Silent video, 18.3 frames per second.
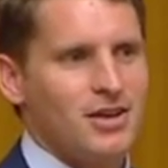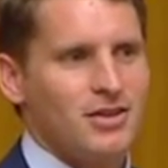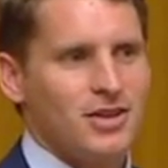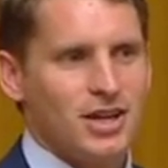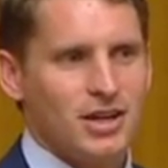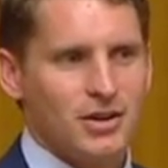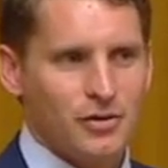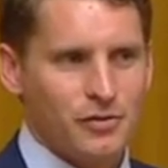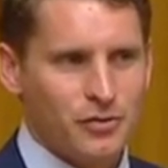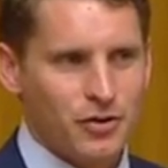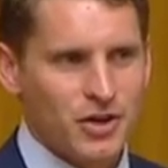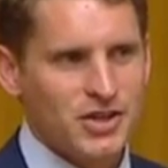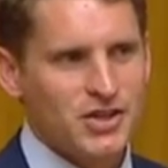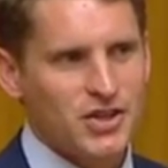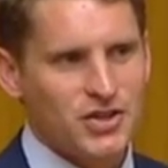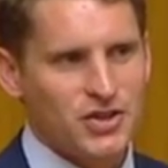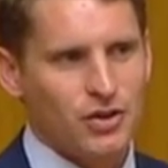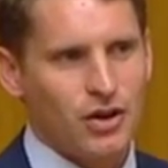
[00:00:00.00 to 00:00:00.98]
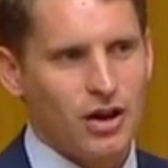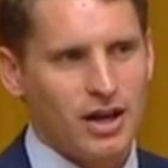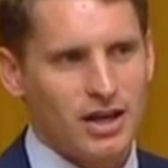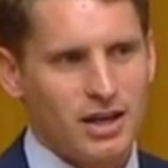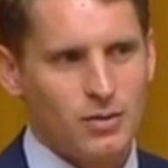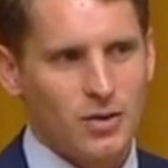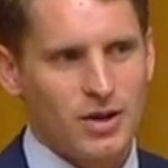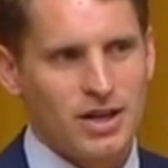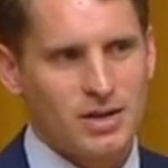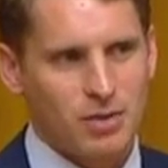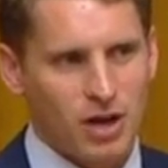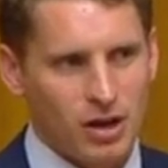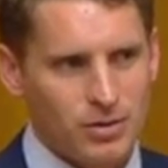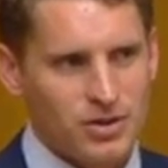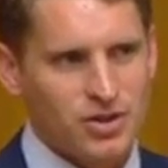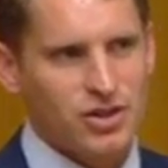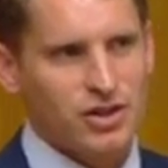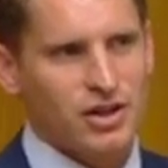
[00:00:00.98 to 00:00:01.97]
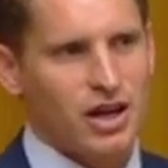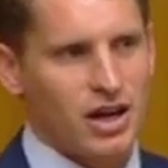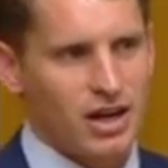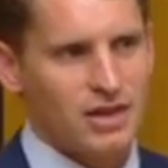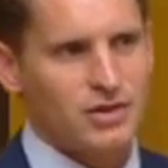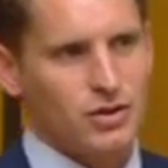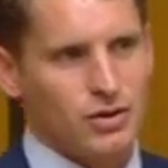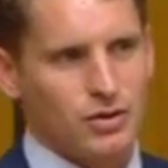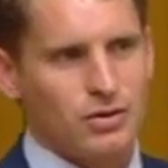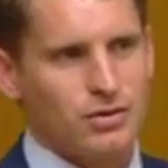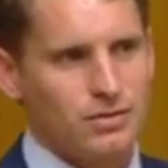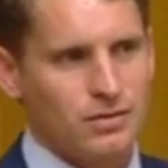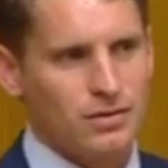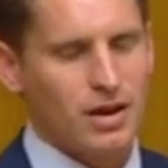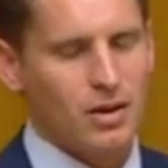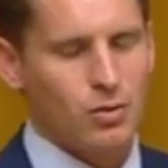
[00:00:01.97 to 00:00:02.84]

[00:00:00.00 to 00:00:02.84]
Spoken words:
that in a free society, when he published a cartoon,